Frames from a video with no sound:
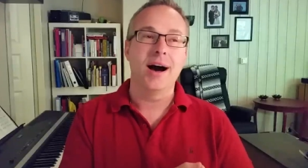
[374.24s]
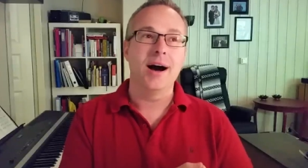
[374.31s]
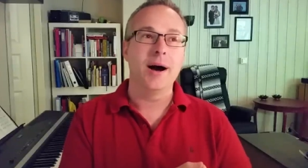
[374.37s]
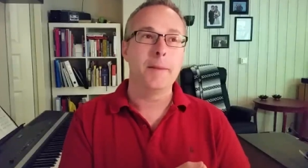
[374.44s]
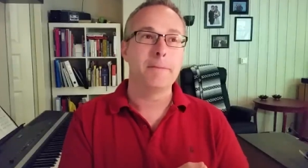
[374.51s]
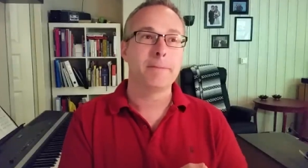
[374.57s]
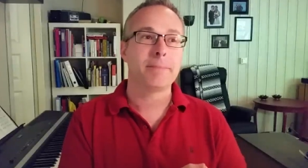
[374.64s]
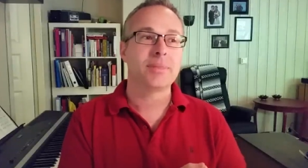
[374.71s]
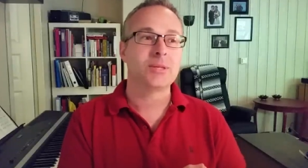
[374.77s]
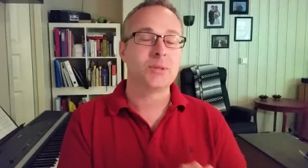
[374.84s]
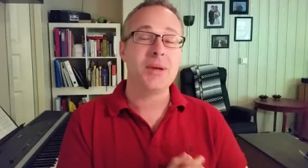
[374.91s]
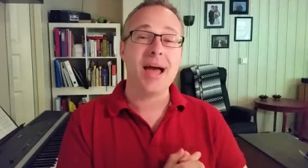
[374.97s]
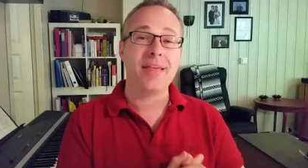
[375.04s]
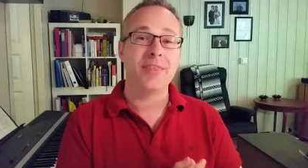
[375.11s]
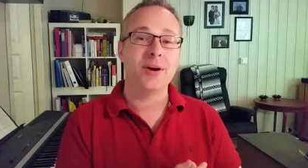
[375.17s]

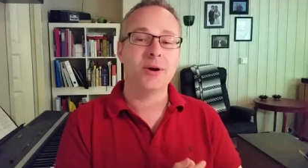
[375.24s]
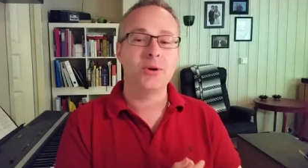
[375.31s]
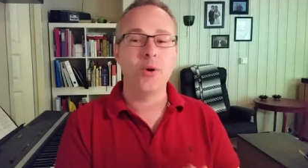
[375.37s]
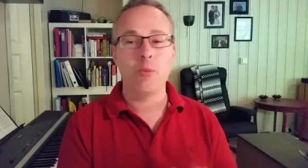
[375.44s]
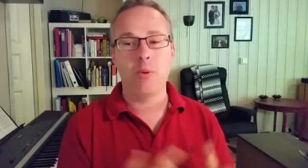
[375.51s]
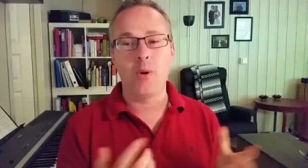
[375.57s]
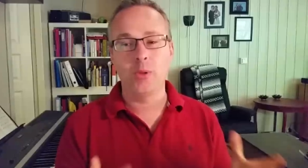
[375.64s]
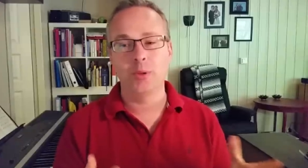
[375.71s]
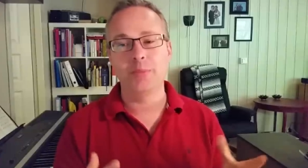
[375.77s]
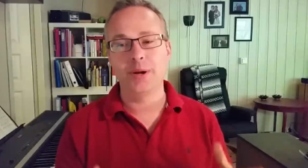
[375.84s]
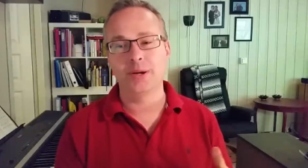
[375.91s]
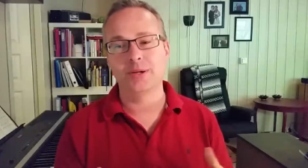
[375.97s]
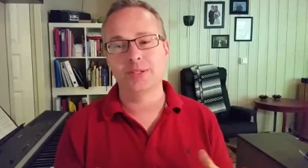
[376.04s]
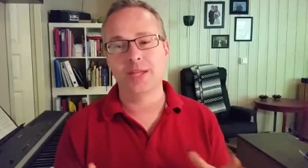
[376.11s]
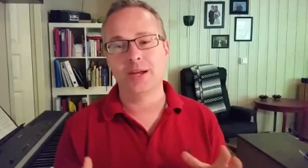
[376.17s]
So yeah, there are no polar
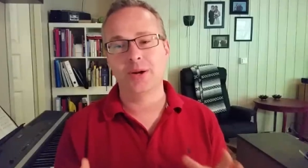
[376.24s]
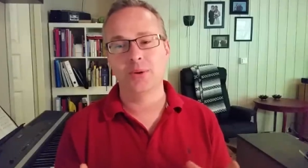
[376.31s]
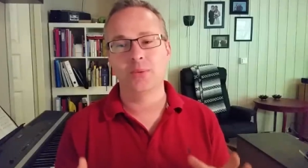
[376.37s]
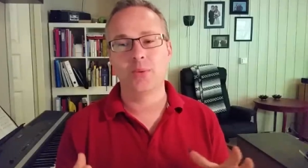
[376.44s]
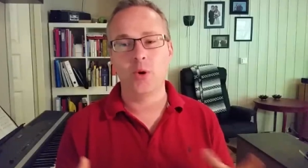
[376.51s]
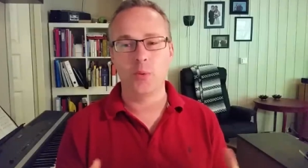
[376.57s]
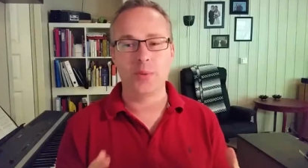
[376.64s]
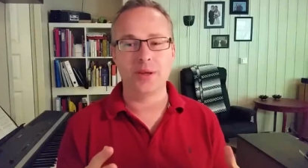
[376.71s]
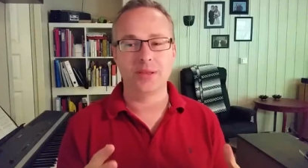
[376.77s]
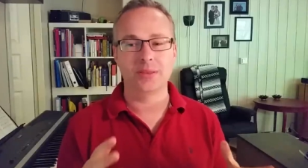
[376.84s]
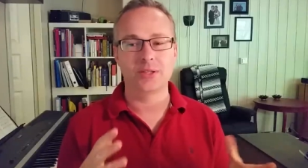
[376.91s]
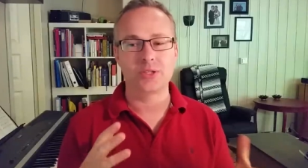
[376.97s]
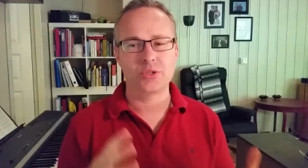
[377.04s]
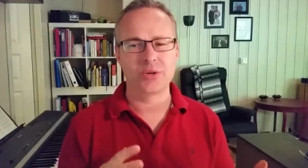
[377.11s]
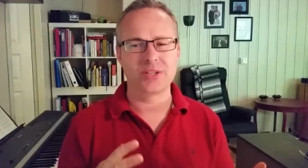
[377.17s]
bears that are
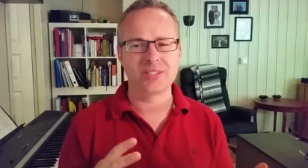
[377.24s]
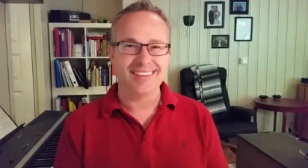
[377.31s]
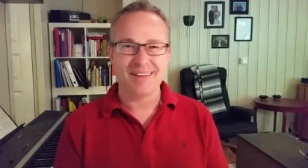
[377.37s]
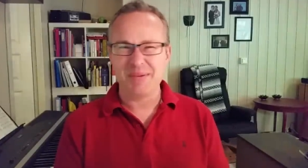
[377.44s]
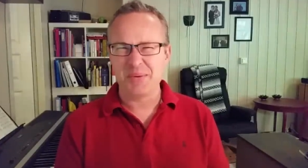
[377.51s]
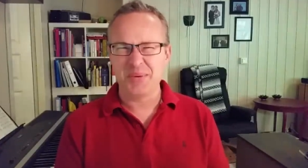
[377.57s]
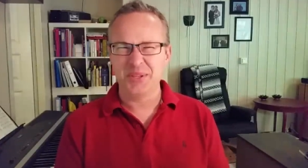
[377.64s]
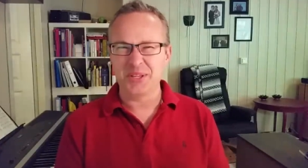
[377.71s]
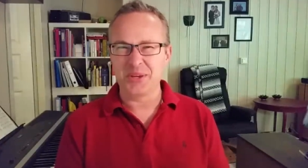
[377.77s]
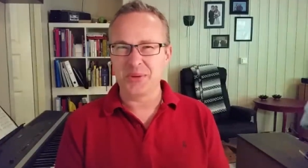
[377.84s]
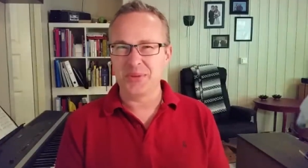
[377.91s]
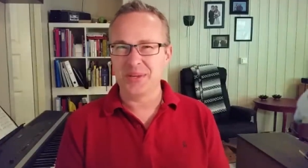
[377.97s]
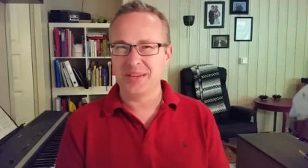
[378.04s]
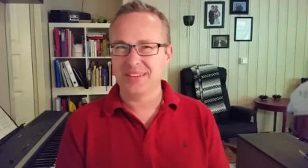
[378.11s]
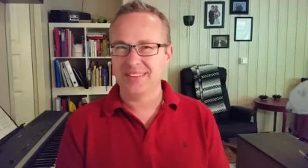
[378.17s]
roaming the street. I mean, really,
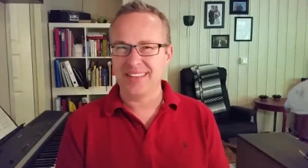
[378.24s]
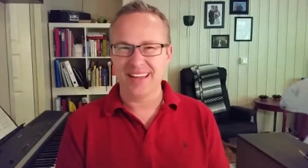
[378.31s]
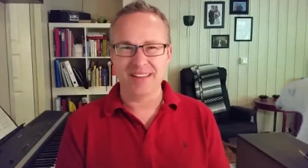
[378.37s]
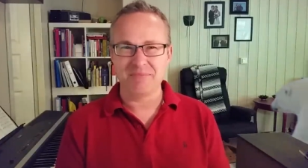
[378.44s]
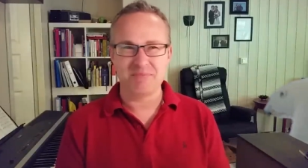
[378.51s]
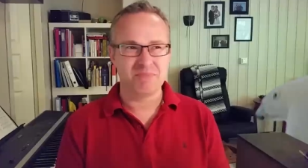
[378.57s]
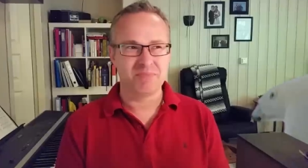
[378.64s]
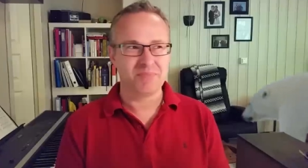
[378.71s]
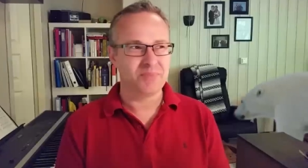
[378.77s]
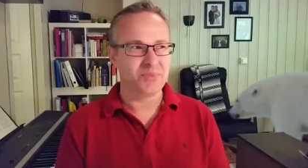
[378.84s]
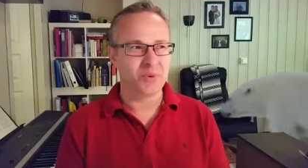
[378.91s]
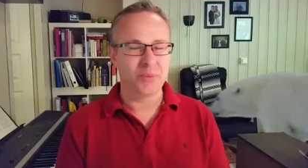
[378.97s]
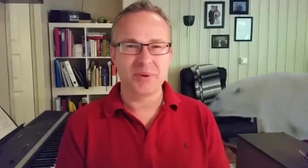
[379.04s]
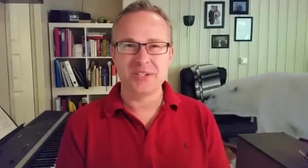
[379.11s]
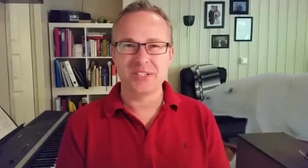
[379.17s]
you think that
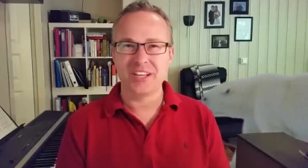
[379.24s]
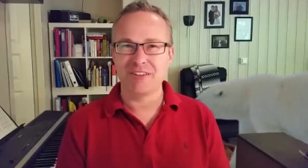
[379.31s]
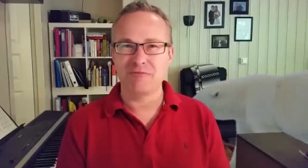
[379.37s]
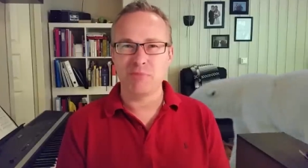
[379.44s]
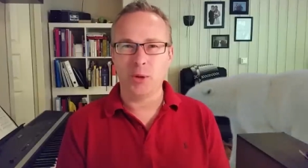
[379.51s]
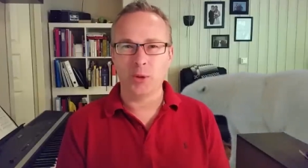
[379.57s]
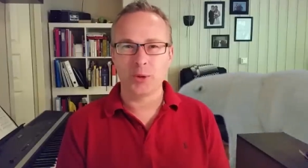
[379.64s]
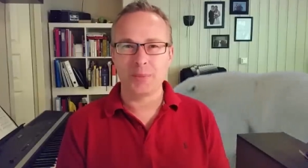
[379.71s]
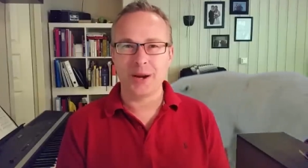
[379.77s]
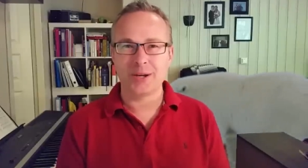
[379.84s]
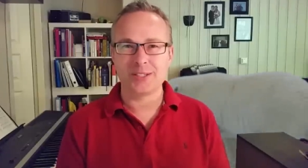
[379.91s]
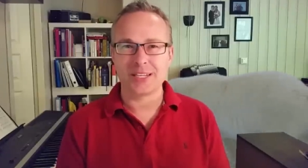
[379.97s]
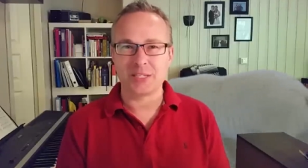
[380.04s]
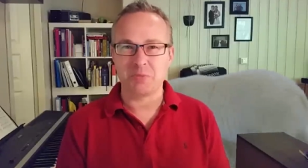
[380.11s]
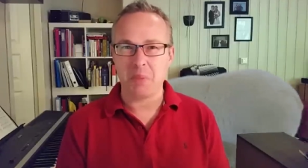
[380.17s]
Norwegians have polar
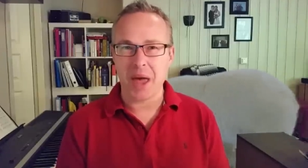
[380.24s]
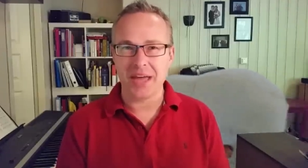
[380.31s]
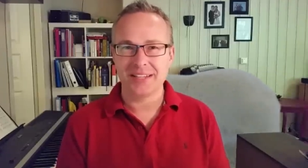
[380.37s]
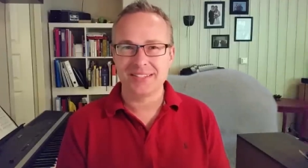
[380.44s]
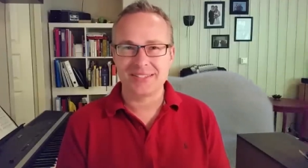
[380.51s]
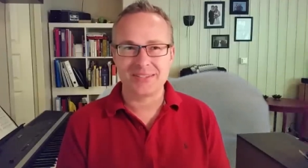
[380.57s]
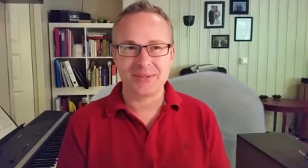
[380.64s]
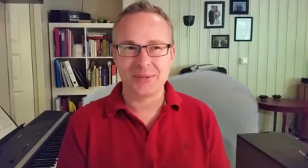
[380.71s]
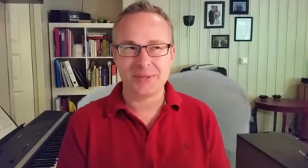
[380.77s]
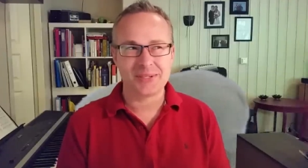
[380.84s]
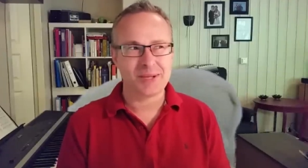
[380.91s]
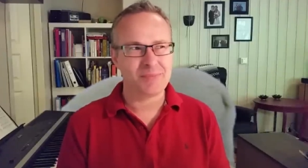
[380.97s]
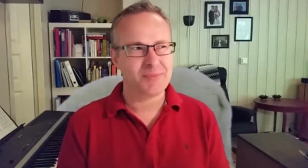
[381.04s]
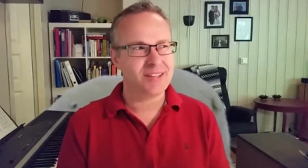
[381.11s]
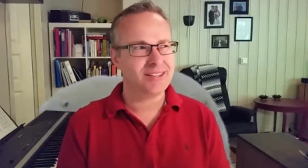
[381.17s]
bears as pets or
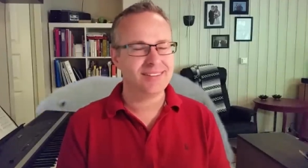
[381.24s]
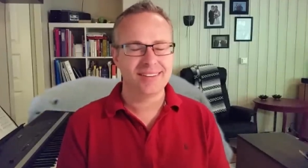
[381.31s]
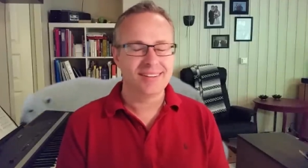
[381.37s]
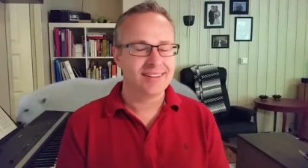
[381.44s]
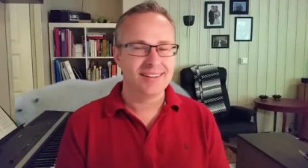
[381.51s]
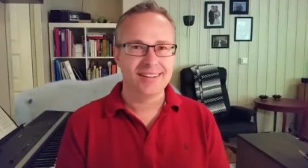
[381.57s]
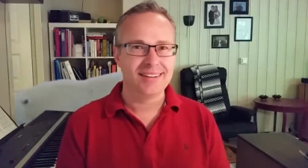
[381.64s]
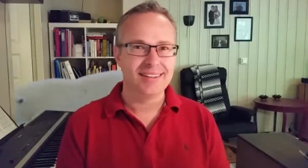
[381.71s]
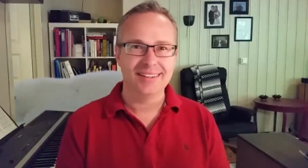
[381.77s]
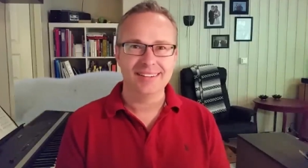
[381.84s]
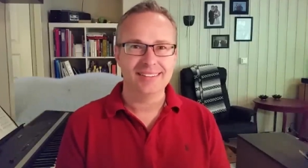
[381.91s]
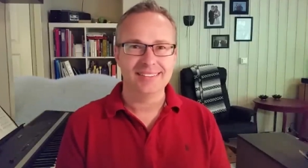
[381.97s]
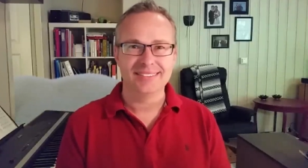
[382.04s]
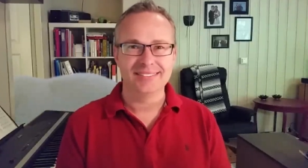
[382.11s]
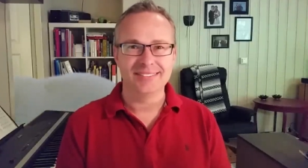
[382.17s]
something?
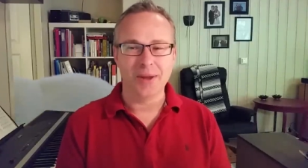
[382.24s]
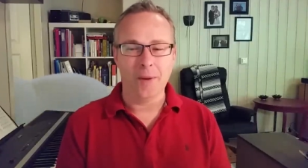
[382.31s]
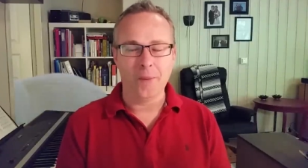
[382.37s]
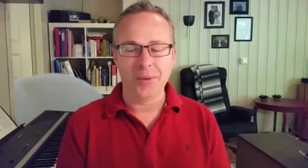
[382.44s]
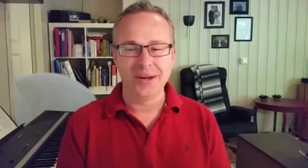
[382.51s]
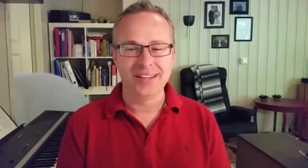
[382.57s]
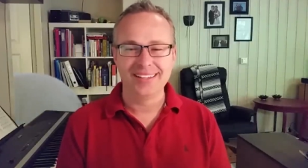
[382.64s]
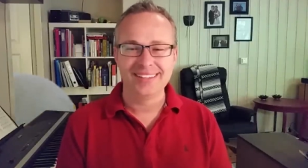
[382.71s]
No.